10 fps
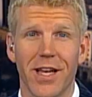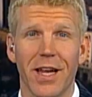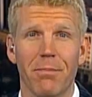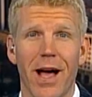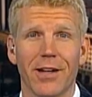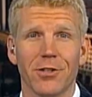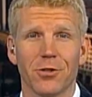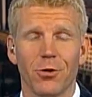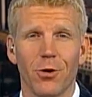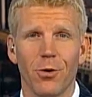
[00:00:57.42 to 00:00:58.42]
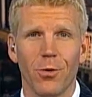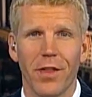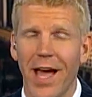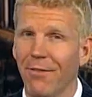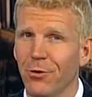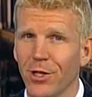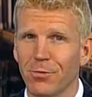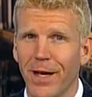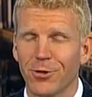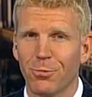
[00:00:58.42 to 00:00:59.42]
heading back to school, will they have to
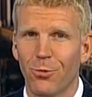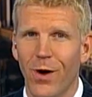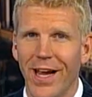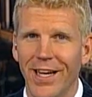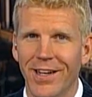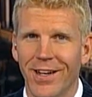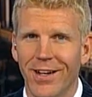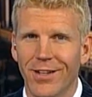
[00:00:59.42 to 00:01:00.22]
expect some rain?